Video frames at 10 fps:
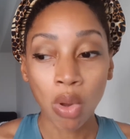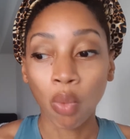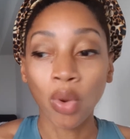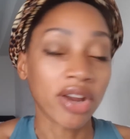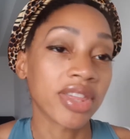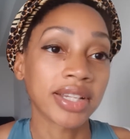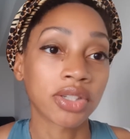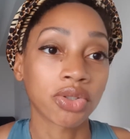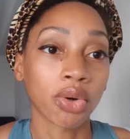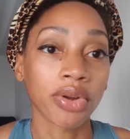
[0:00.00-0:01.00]
where they
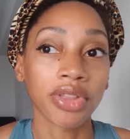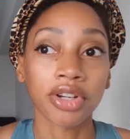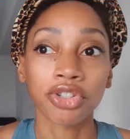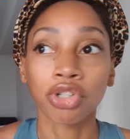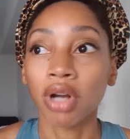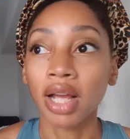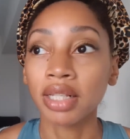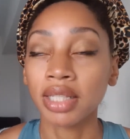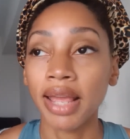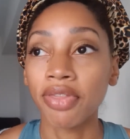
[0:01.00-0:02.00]
store their
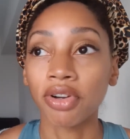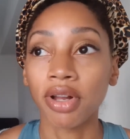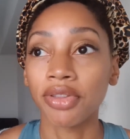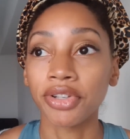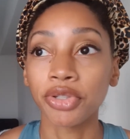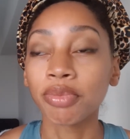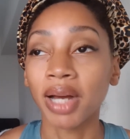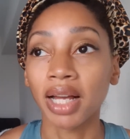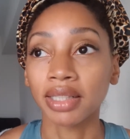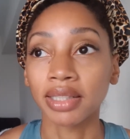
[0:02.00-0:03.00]
trucks and their other
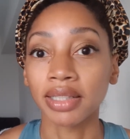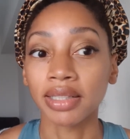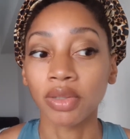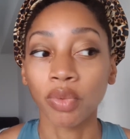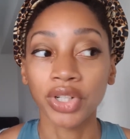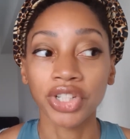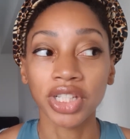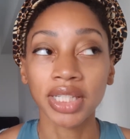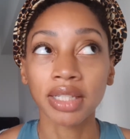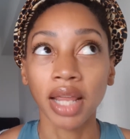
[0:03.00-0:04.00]
UBOXes, which
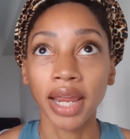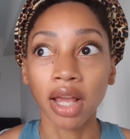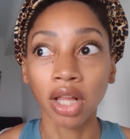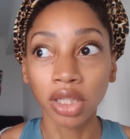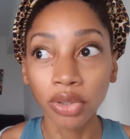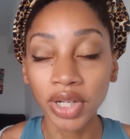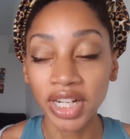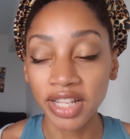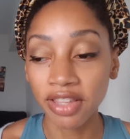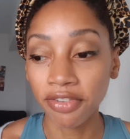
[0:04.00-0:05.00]
is
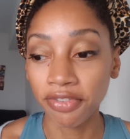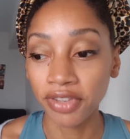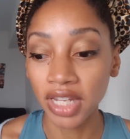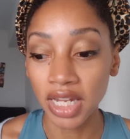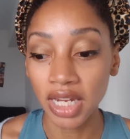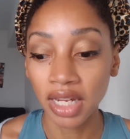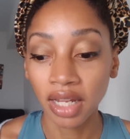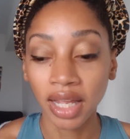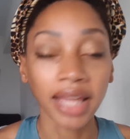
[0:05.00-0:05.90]
included in the fee,